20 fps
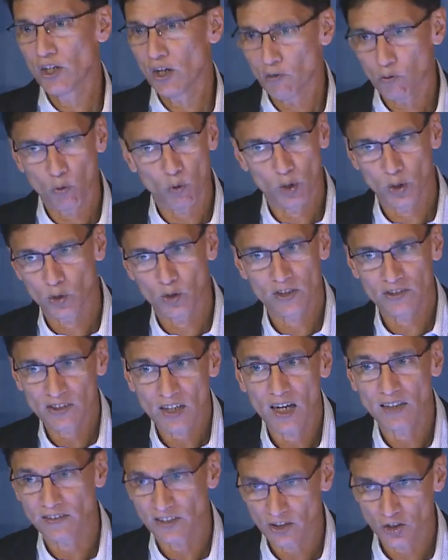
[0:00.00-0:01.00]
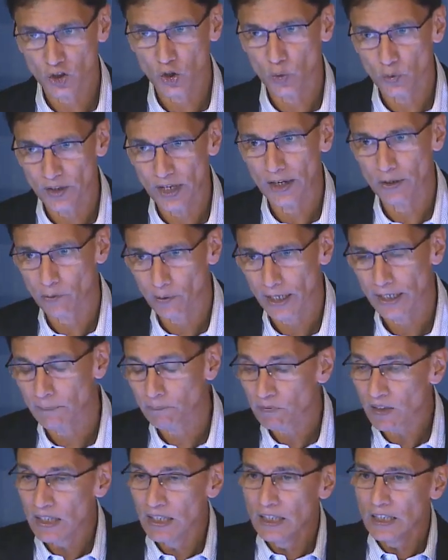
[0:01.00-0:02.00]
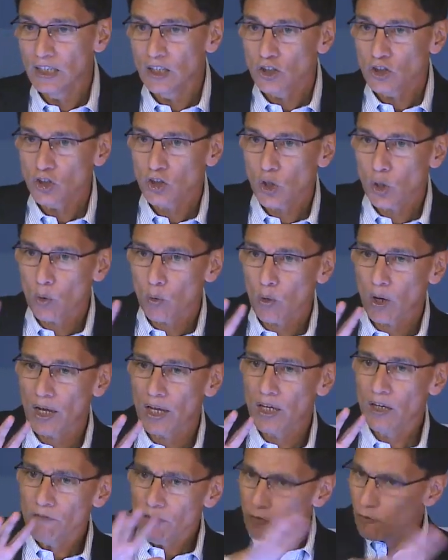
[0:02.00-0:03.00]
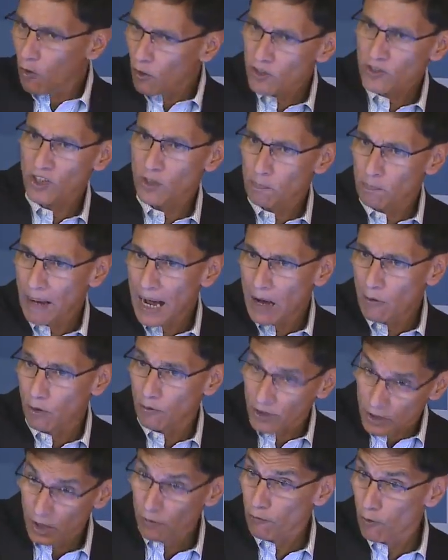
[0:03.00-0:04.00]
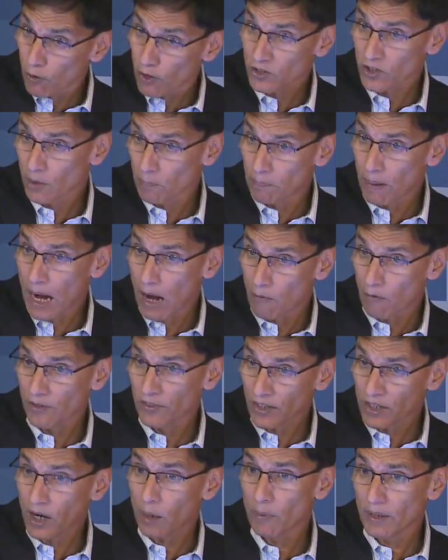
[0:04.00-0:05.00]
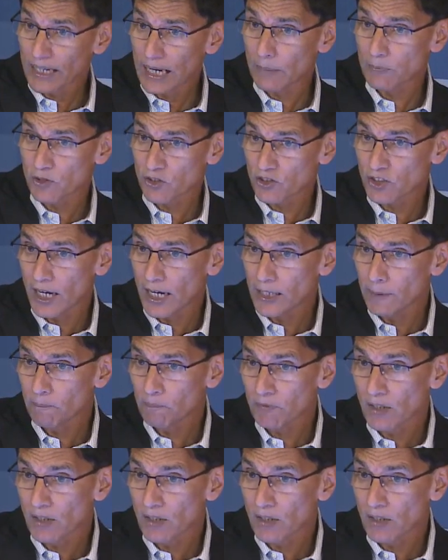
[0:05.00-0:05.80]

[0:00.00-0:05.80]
of what we call science has shown that, right? So if you focus on power, we could have focused on power on the carbon capture side,